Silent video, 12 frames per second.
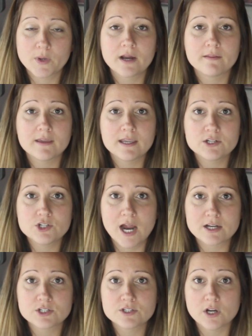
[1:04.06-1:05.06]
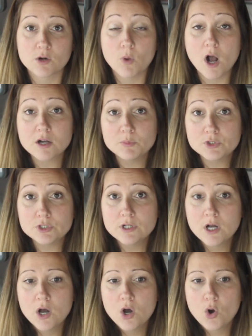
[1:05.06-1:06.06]
where the attractions are walkable
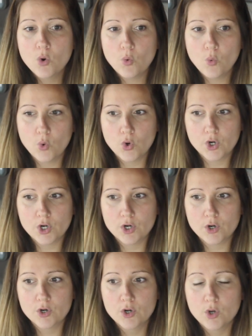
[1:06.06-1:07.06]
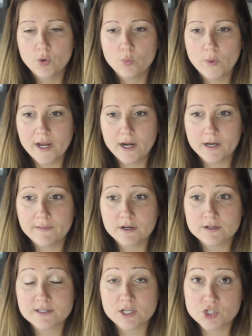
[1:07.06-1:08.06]
or where
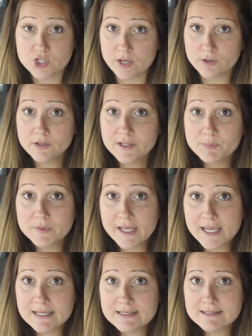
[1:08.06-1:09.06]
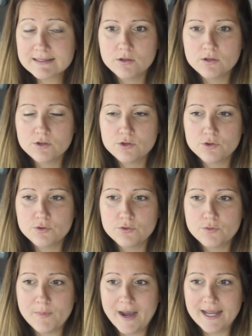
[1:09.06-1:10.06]
there's a shuttle in place.
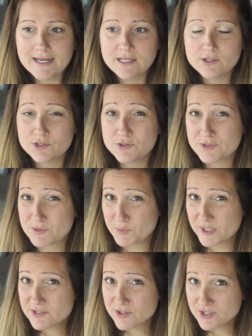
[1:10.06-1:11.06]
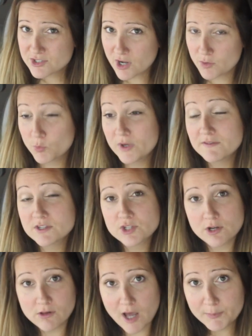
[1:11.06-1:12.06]
You might need to do some research on when the
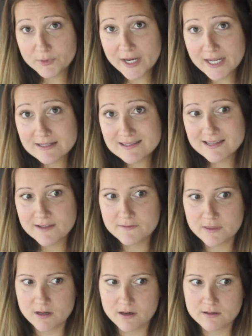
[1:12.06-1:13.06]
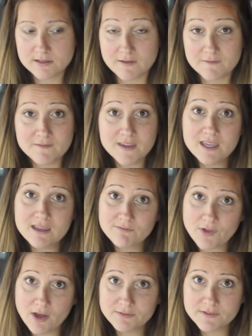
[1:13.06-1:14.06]
shuttle operates, if there's a fee
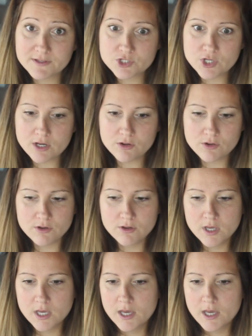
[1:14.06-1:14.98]
involved in the shuttle,